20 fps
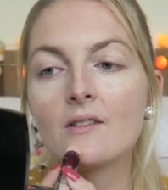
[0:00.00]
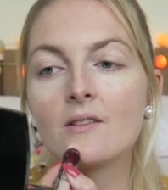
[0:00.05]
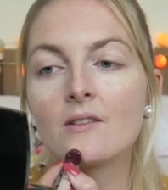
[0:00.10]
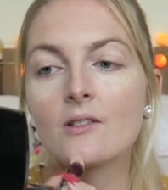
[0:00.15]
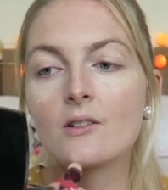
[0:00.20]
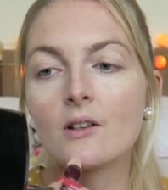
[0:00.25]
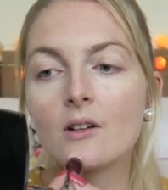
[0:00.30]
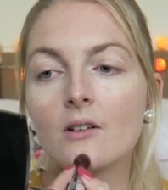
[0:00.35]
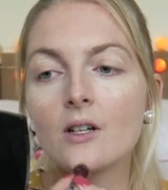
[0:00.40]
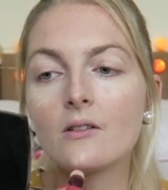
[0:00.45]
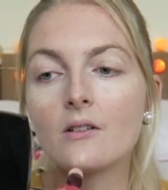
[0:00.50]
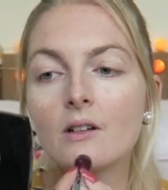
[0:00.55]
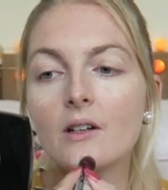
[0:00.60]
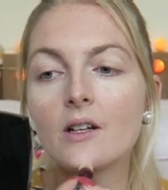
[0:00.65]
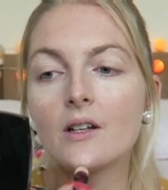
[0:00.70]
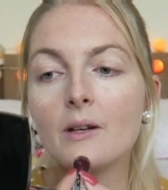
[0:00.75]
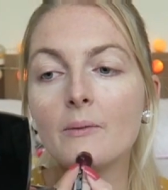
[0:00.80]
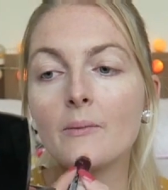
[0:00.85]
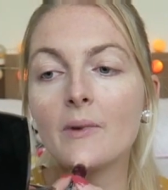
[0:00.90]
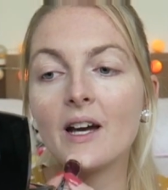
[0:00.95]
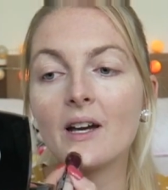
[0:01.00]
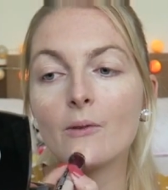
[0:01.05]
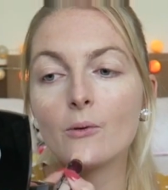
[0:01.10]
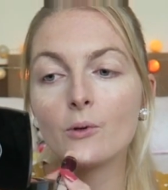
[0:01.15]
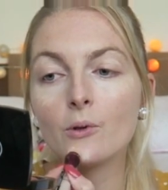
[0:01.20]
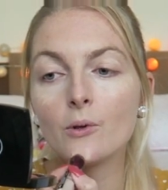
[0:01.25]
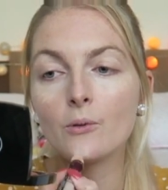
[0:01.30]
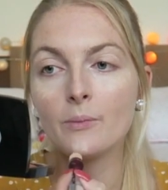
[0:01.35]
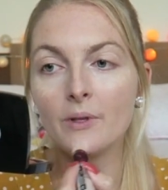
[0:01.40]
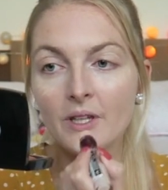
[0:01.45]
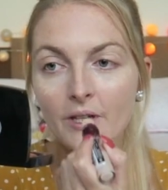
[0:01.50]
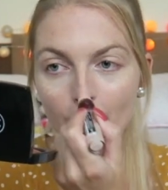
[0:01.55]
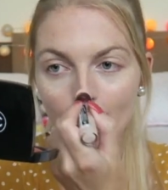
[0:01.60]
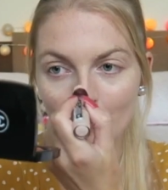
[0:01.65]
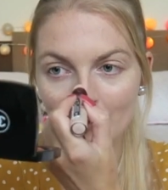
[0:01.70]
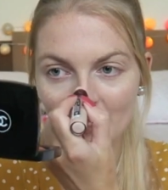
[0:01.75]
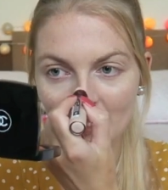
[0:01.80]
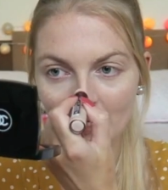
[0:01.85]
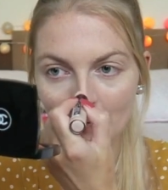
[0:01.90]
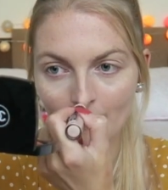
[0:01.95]
So I will be
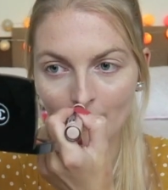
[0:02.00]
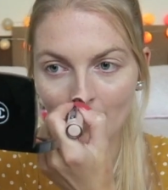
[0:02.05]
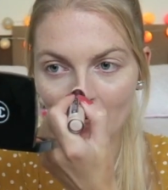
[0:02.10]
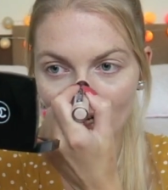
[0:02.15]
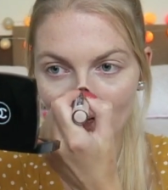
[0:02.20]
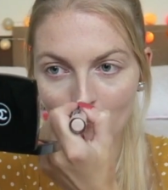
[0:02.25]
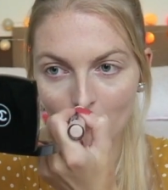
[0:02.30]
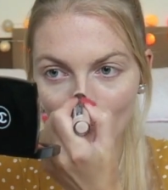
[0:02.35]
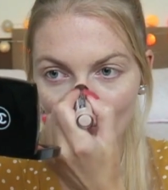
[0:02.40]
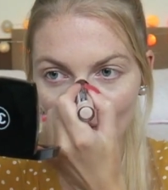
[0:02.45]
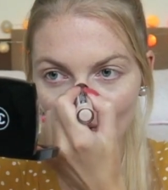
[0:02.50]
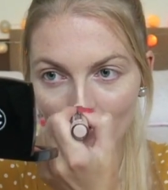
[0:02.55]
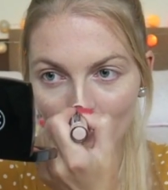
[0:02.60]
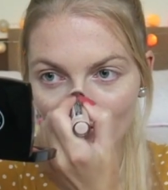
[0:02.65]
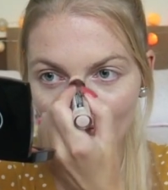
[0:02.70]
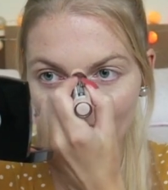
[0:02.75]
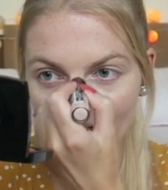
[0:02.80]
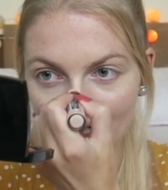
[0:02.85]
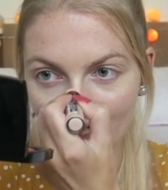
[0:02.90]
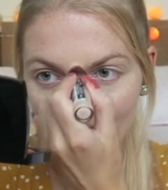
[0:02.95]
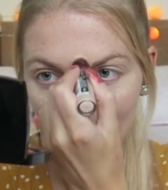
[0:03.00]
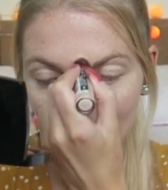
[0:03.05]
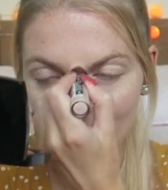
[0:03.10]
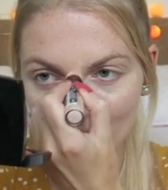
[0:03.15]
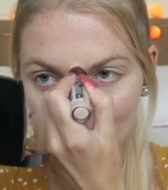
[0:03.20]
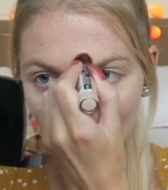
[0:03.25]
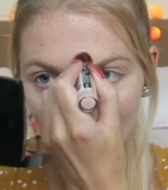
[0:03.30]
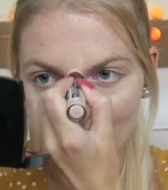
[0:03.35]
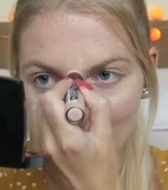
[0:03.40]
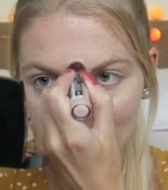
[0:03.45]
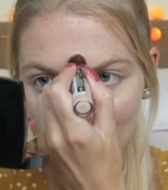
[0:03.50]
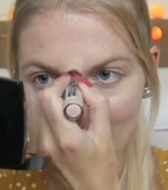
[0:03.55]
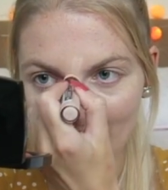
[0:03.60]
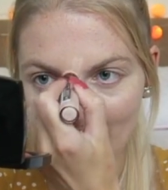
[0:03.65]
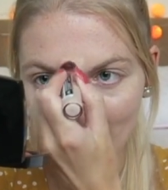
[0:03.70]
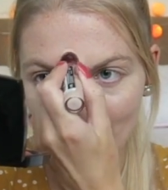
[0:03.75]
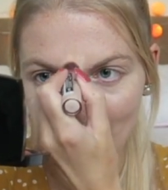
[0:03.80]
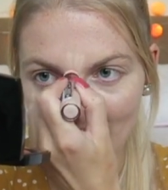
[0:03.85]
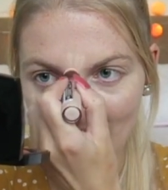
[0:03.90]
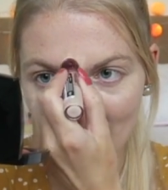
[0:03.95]
using my Morphe
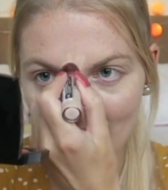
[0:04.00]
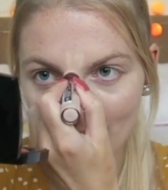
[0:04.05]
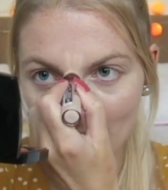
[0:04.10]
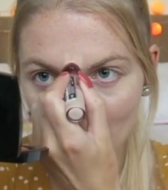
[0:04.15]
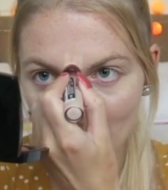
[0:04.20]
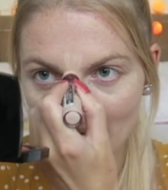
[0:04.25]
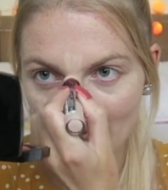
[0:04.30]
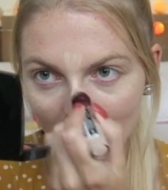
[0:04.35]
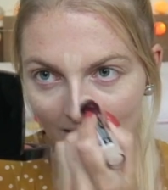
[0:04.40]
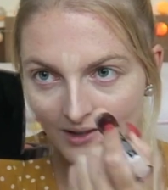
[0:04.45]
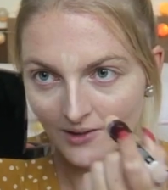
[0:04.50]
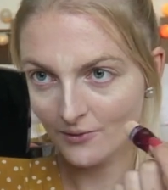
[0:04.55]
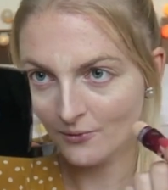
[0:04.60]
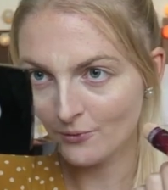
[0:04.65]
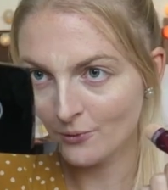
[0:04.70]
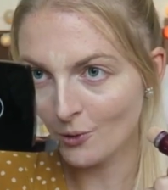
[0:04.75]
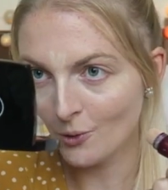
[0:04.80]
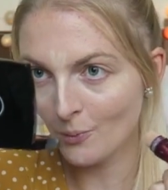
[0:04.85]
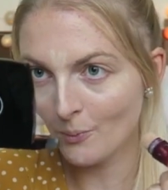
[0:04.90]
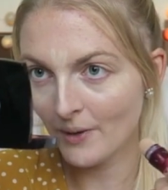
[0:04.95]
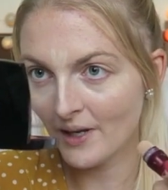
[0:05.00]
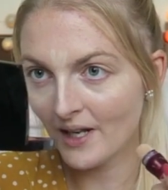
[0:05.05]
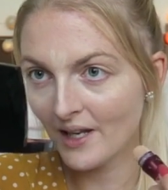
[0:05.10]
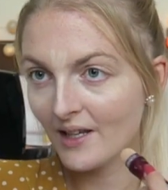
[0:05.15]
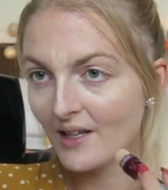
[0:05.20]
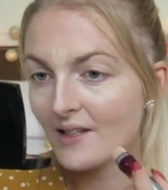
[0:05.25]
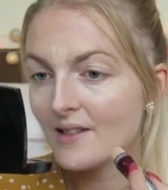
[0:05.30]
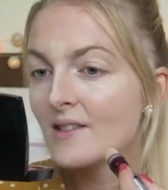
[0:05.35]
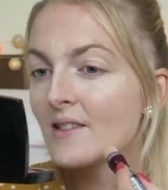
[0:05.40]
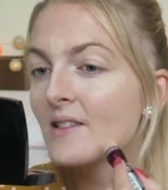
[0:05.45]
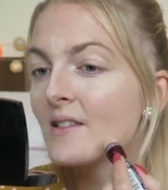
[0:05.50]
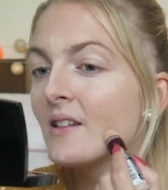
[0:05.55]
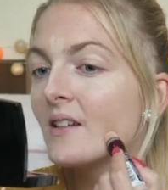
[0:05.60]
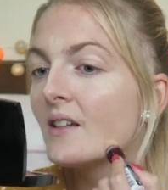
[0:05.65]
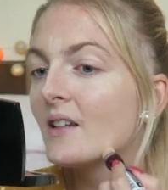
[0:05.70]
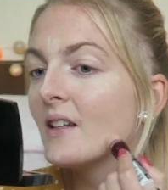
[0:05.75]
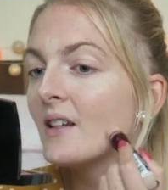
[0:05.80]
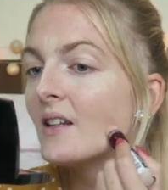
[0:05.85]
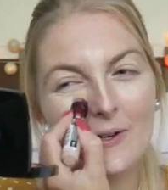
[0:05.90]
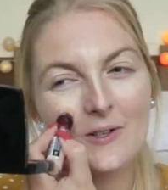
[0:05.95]
35F palette, full palette,
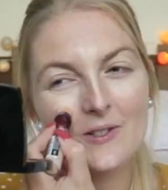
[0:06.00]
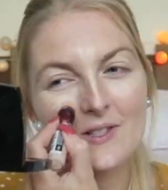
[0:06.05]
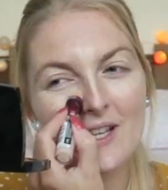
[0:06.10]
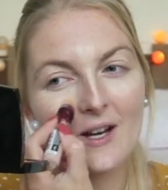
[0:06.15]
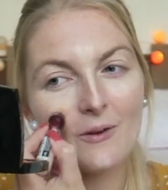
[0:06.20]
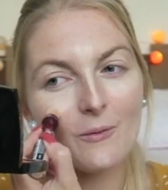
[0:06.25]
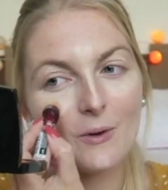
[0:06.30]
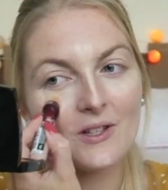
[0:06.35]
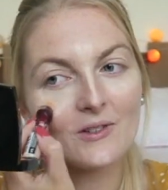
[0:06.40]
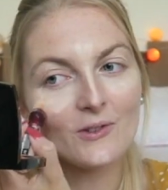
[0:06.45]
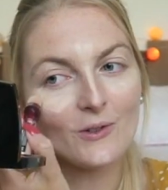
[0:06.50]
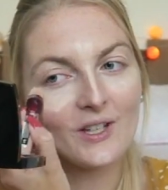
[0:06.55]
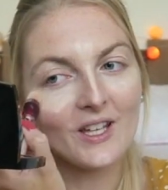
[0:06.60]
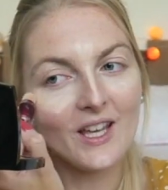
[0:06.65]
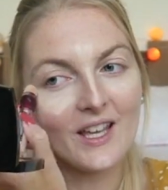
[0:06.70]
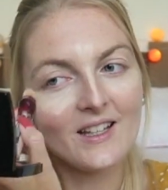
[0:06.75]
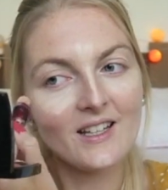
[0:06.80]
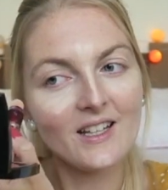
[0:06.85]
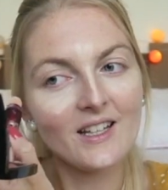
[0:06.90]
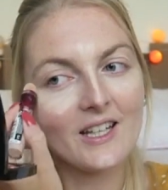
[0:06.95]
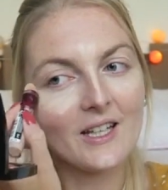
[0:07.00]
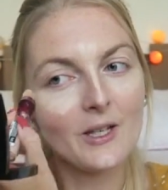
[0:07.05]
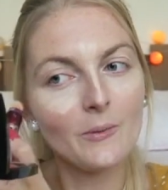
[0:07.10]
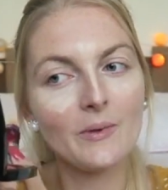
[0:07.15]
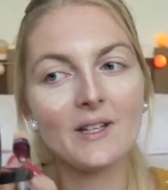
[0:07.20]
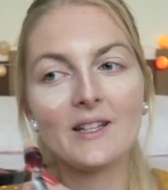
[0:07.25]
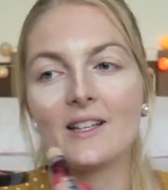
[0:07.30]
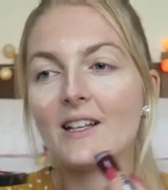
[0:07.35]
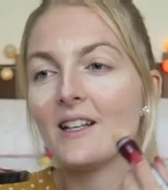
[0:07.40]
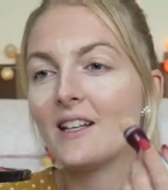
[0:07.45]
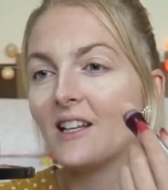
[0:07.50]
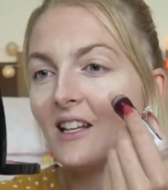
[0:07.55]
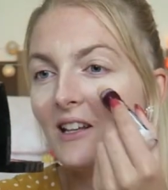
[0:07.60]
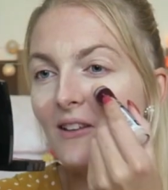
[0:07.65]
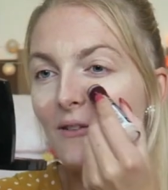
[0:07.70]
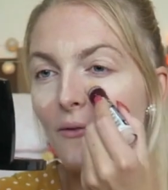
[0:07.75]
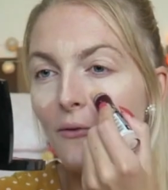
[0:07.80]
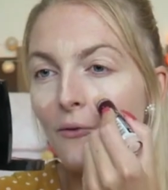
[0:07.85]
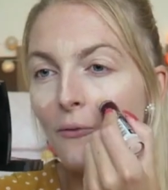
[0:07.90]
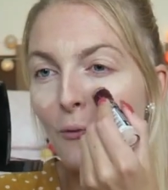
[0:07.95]
because I want to get a little bit in
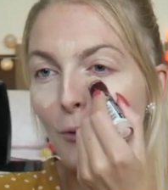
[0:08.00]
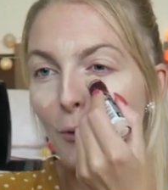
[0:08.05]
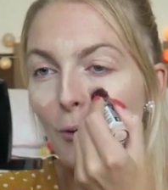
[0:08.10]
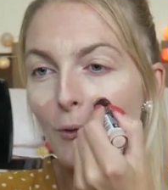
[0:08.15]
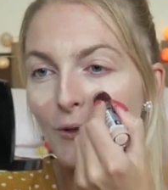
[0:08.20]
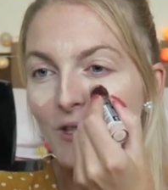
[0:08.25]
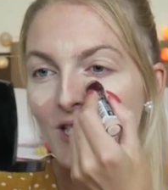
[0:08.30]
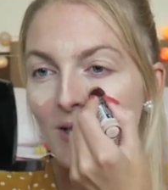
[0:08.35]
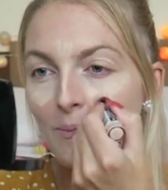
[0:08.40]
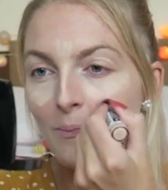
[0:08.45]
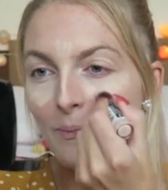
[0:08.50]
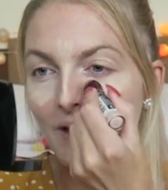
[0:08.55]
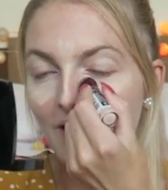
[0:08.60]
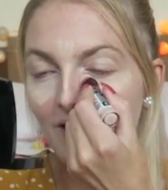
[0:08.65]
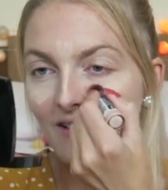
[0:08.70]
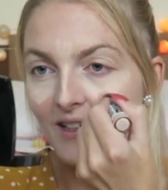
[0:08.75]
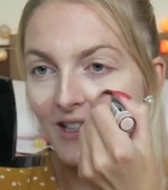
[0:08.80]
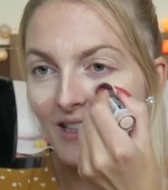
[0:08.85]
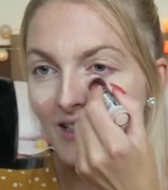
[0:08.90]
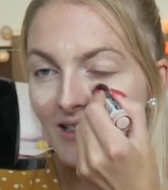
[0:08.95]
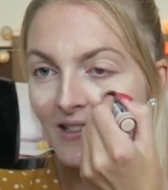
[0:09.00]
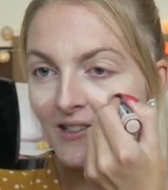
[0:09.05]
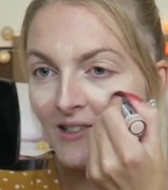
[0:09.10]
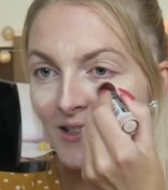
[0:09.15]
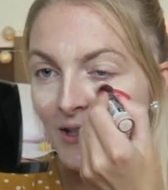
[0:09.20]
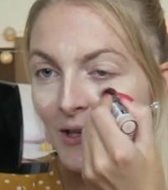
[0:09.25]
the full spirit,